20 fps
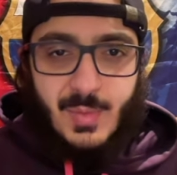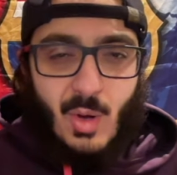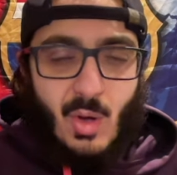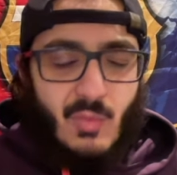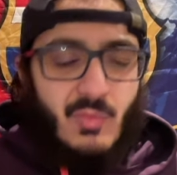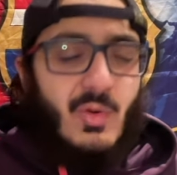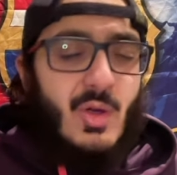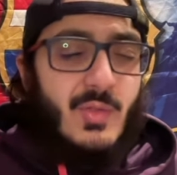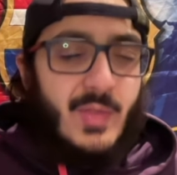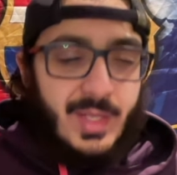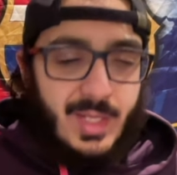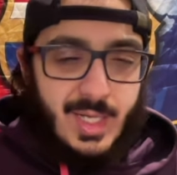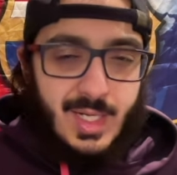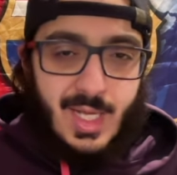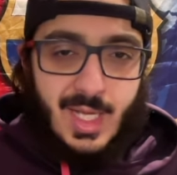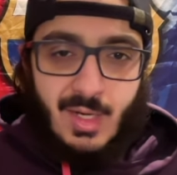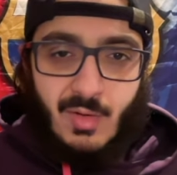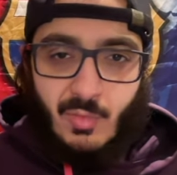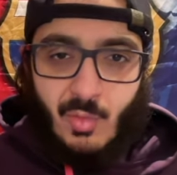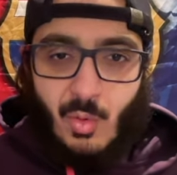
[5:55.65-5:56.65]
But overall, they did
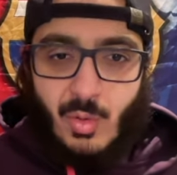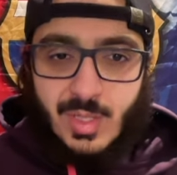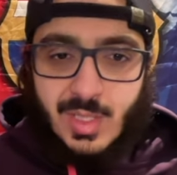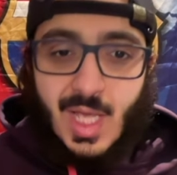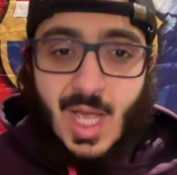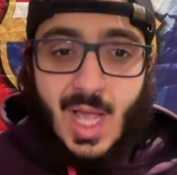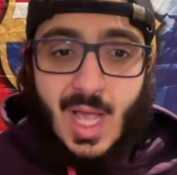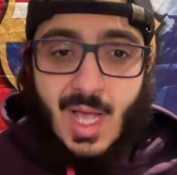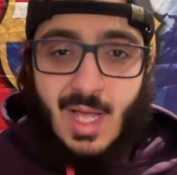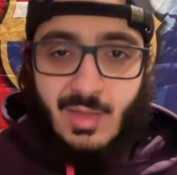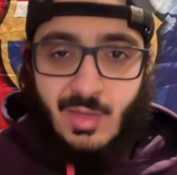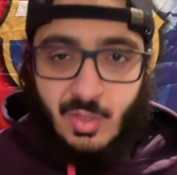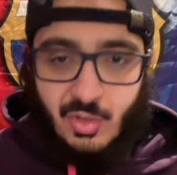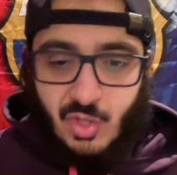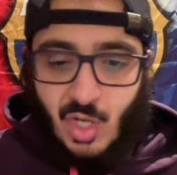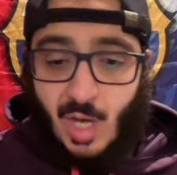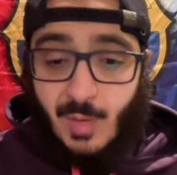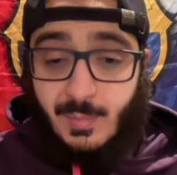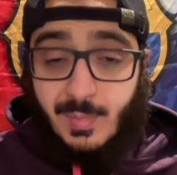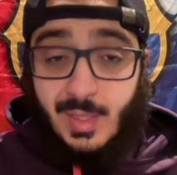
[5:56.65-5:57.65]
get, of course, the
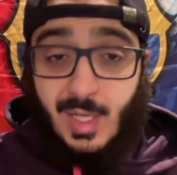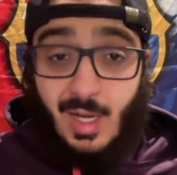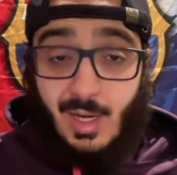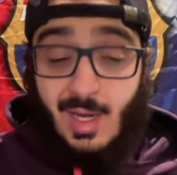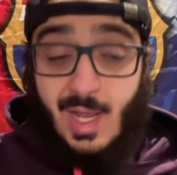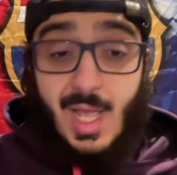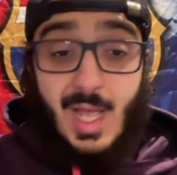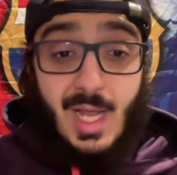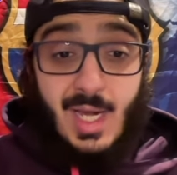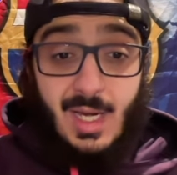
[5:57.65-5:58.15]
job done.